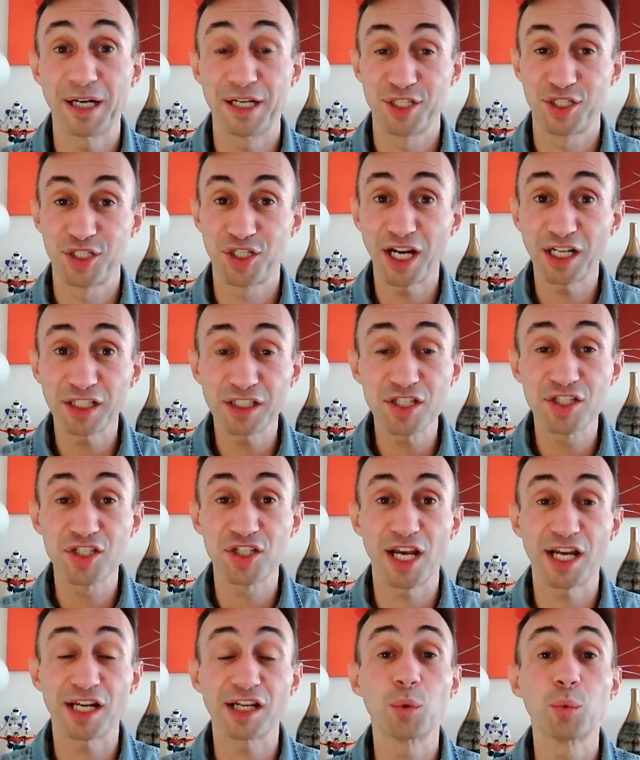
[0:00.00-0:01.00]
and share this
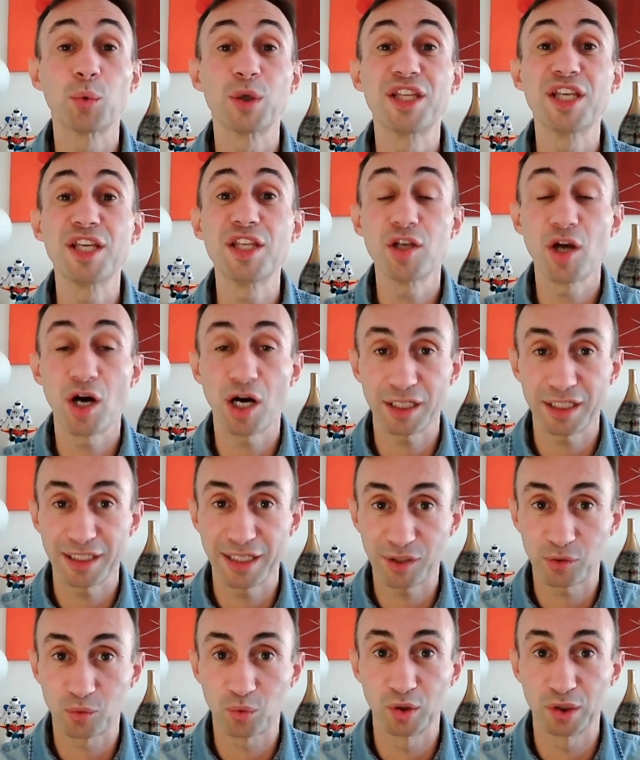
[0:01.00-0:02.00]
channel within your
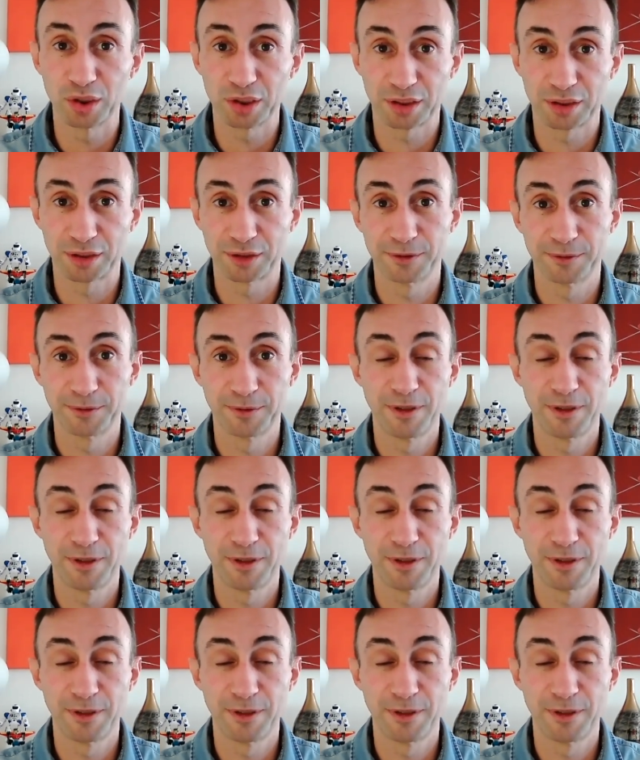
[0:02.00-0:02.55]
network.